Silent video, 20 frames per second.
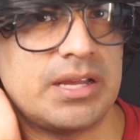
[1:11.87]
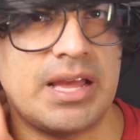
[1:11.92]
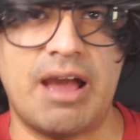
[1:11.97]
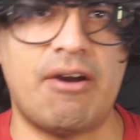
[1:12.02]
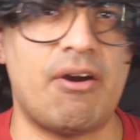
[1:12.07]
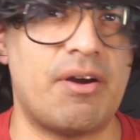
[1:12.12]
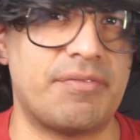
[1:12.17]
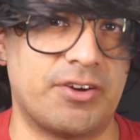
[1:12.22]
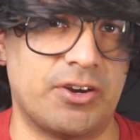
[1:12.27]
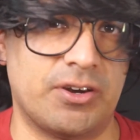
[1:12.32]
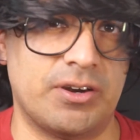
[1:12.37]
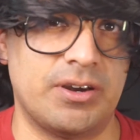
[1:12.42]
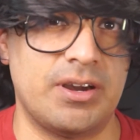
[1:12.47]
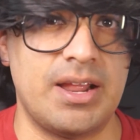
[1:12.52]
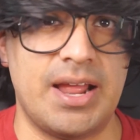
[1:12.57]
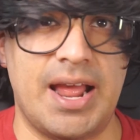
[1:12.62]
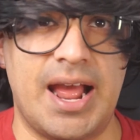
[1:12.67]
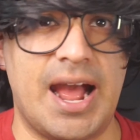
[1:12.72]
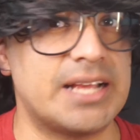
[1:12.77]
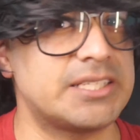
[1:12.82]
However,
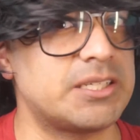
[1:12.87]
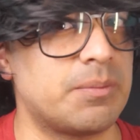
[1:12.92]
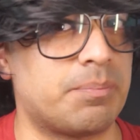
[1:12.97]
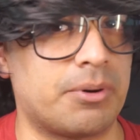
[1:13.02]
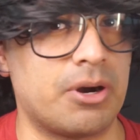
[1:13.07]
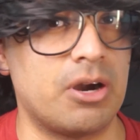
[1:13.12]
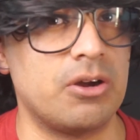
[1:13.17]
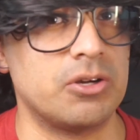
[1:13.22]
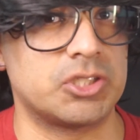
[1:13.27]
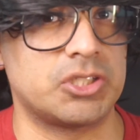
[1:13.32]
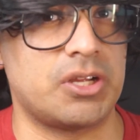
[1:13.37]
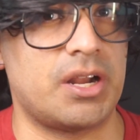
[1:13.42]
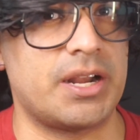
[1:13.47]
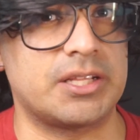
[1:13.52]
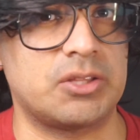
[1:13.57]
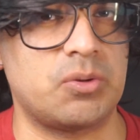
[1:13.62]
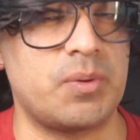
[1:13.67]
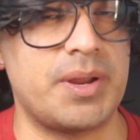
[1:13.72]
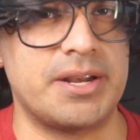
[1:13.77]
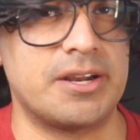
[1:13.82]
as a pro
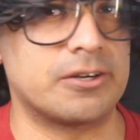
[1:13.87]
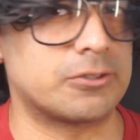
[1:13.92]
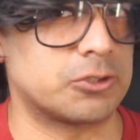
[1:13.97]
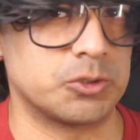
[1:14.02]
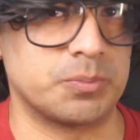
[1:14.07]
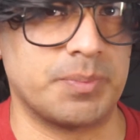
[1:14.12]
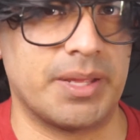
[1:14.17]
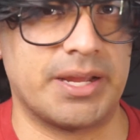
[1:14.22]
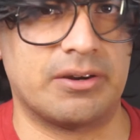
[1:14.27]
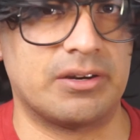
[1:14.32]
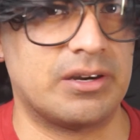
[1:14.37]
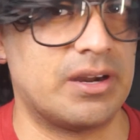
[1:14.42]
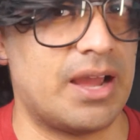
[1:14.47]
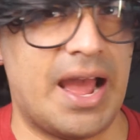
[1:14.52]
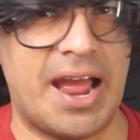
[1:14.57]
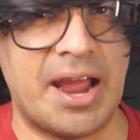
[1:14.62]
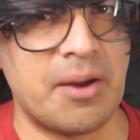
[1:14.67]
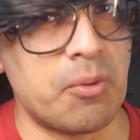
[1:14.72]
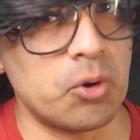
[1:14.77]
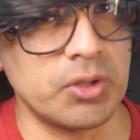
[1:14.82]
Sonic 3 & Knuckles player,
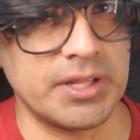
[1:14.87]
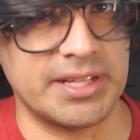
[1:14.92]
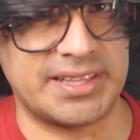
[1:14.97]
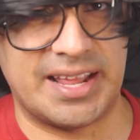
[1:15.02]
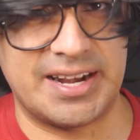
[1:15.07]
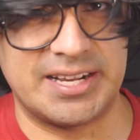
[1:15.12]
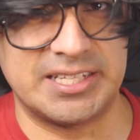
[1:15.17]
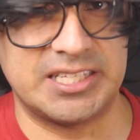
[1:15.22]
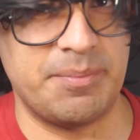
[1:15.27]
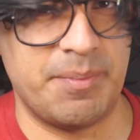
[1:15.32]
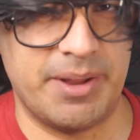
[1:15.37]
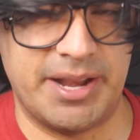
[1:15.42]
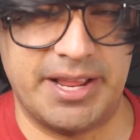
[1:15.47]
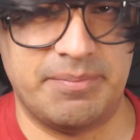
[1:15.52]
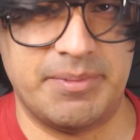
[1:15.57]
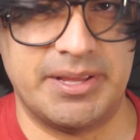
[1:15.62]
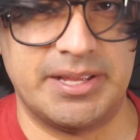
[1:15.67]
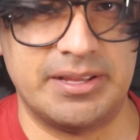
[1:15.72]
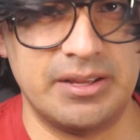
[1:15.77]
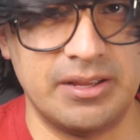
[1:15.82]
I won't let that
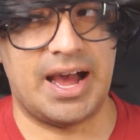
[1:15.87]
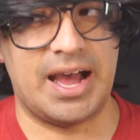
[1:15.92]
intimidate me.